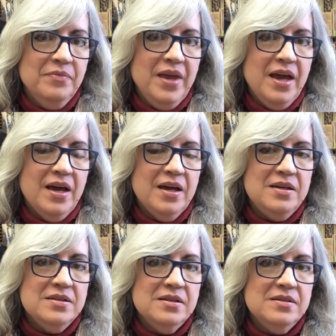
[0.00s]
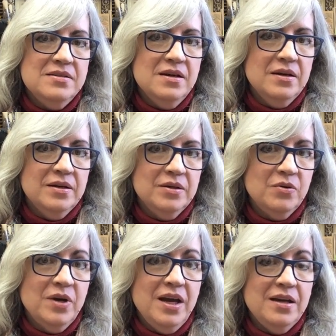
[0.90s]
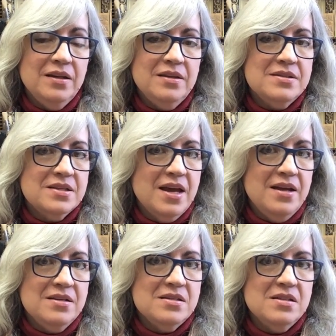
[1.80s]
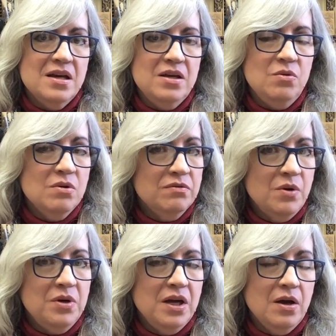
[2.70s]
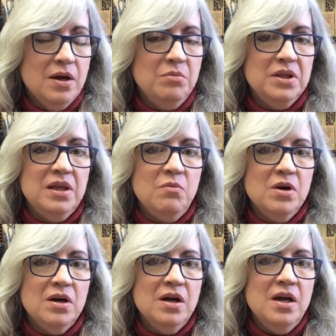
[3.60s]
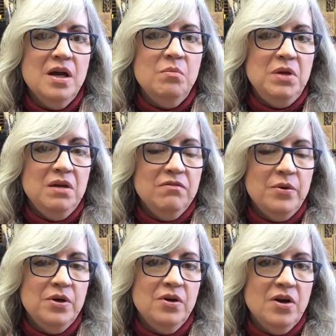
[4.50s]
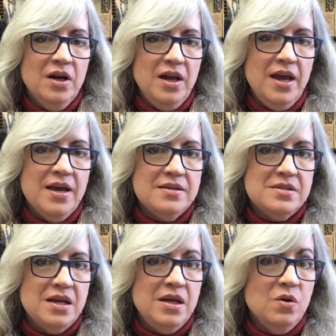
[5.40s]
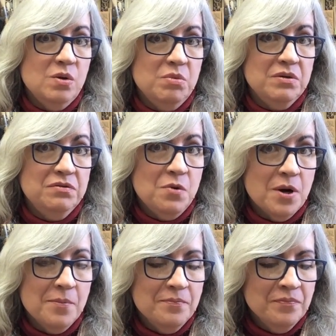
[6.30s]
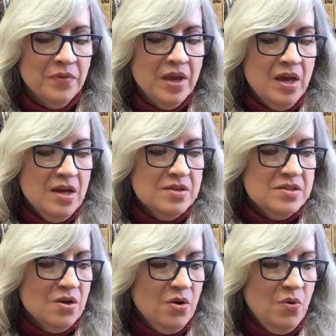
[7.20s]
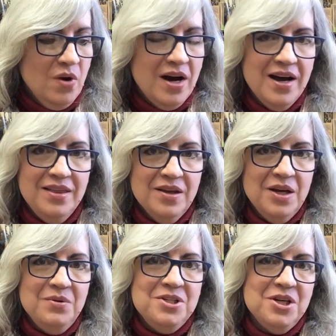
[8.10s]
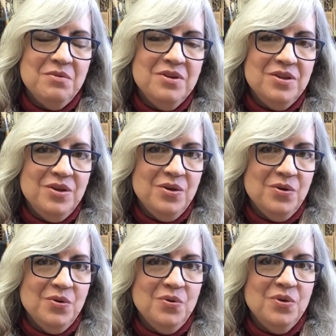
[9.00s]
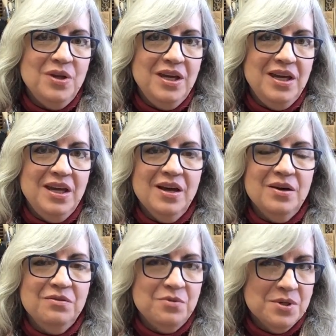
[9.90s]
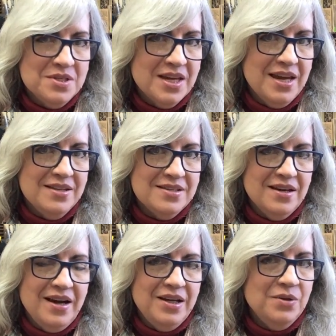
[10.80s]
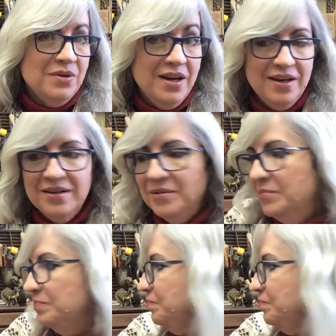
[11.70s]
had created the skeins that you were voting on, but they were being voted on as a group of 4. So I thought I would share with you the 4 skeins that I created.